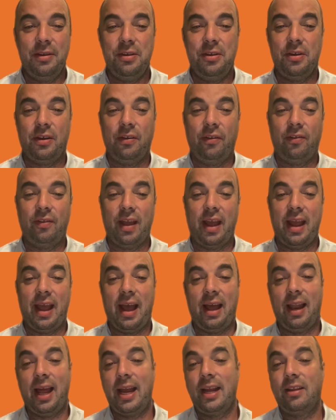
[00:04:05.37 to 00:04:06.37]
you can say,
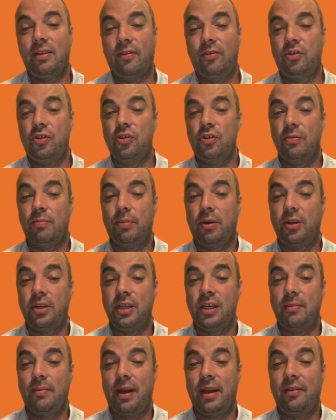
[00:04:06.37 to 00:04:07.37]
I like the student
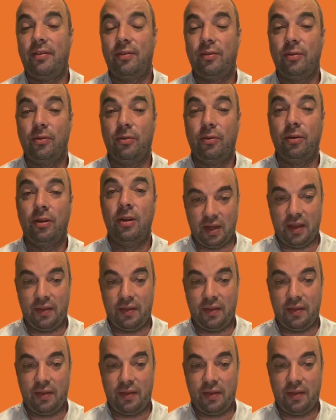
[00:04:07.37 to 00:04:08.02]
body at my school,